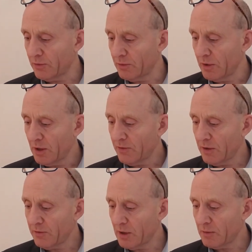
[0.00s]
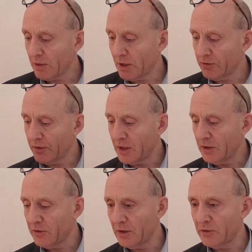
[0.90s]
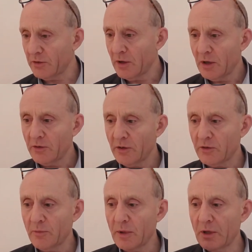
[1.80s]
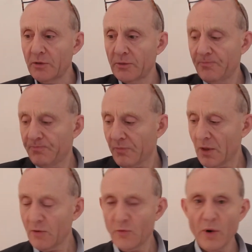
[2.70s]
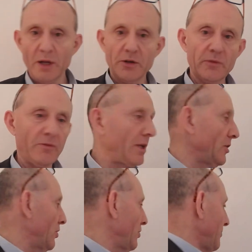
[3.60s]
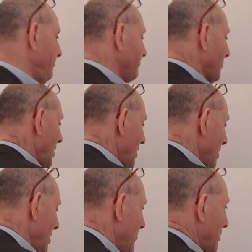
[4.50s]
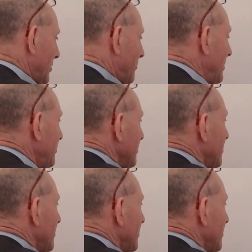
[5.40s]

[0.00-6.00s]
So 5 kingdom classification system is relatively new, but of recent